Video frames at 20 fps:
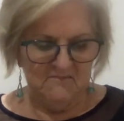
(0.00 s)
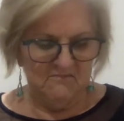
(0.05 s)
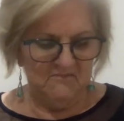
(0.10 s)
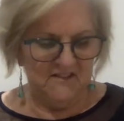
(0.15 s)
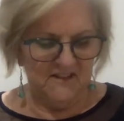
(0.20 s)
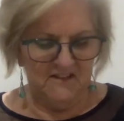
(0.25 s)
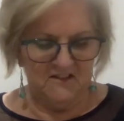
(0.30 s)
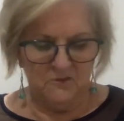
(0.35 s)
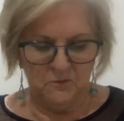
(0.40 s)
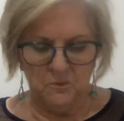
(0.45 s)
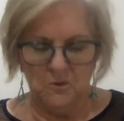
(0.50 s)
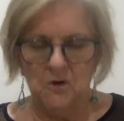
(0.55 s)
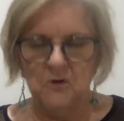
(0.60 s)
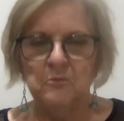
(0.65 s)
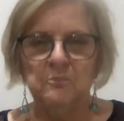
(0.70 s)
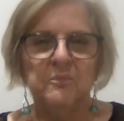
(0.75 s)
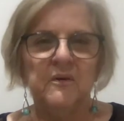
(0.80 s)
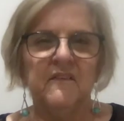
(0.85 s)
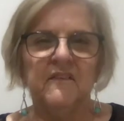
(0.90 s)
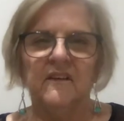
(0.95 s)
"This
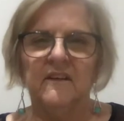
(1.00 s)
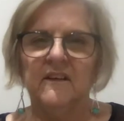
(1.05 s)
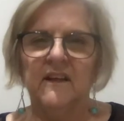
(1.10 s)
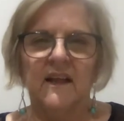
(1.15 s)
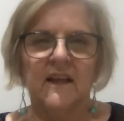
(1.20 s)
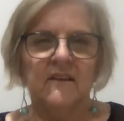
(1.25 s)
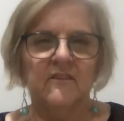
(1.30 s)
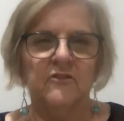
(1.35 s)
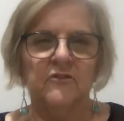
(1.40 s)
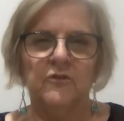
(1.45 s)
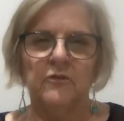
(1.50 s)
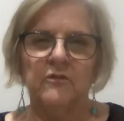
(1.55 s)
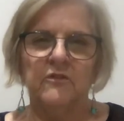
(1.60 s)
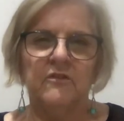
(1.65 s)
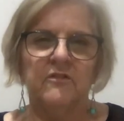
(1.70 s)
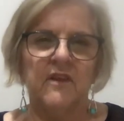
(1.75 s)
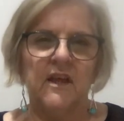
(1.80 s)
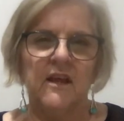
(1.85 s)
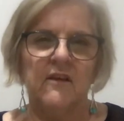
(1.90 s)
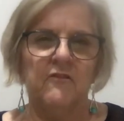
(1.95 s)
won't be the last you
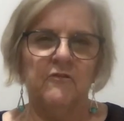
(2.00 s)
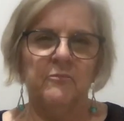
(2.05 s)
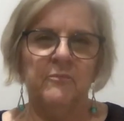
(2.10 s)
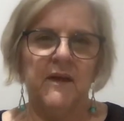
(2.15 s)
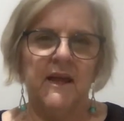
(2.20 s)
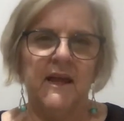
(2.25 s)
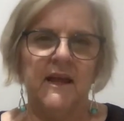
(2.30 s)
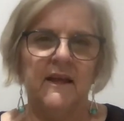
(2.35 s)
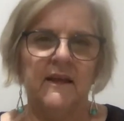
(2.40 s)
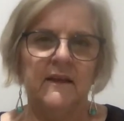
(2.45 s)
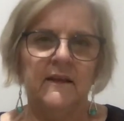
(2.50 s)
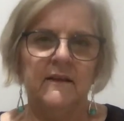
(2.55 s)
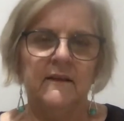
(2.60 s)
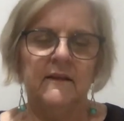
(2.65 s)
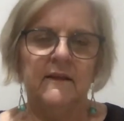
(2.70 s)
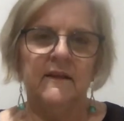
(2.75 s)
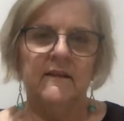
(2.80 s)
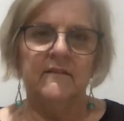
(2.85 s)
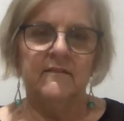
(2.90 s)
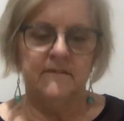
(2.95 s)
see of me,"
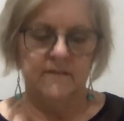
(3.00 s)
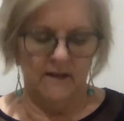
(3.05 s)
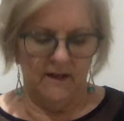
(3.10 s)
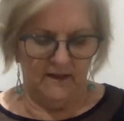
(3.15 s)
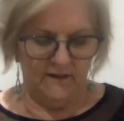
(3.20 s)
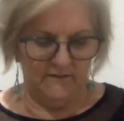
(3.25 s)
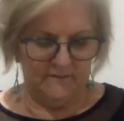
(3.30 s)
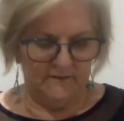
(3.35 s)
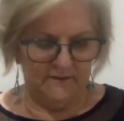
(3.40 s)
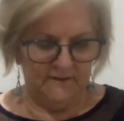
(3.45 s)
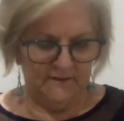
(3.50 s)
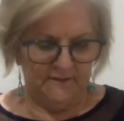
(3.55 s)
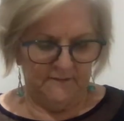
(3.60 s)
he snarled.